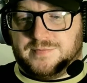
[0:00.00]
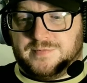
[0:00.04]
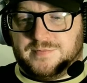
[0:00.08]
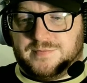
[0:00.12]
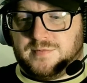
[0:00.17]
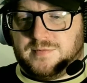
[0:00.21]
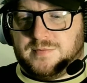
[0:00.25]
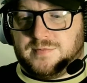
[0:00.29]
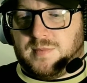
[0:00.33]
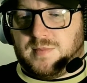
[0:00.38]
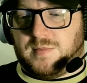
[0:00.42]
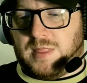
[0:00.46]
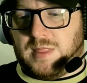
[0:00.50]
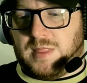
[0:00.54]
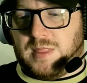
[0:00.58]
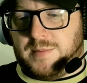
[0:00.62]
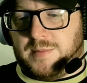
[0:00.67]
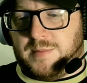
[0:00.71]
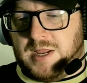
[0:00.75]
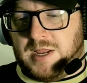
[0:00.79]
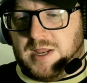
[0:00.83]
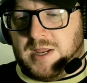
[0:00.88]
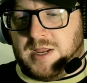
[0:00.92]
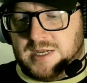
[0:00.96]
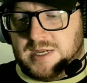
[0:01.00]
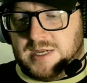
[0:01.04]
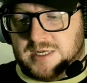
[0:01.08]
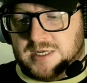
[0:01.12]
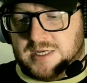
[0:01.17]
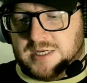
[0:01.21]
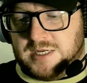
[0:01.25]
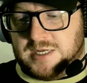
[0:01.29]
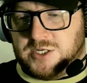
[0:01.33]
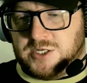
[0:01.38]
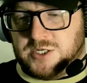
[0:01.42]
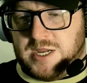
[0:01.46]
But it is a
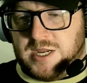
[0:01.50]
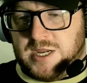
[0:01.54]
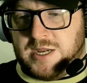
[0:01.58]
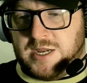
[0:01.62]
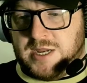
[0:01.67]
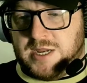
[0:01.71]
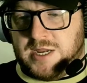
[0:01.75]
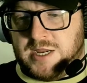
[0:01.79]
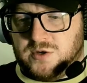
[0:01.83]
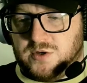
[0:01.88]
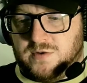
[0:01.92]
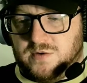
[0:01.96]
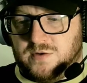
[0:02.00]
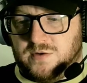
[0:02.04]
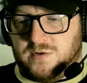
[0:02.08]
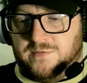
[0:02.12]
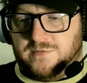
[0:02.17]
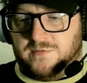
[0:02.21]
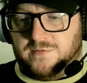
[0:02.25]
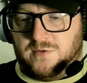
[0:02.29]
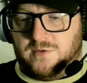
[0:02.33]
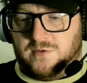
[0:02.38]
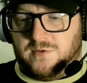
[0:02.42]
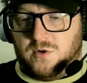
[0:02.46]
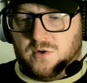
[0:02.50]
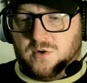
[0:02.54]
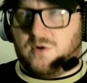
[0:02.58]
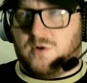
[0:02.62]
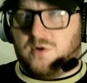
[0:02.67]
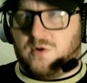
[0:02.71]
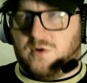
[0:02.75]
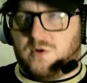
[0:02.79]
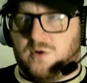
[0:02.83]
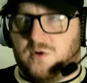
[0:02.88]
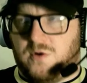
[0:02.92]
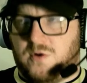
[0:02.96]
change for the
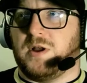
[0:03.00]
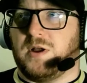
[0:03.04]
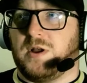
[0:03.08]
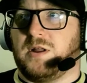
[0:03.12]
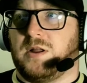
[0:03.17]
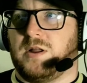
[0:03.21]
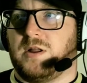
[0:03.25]
Clarets.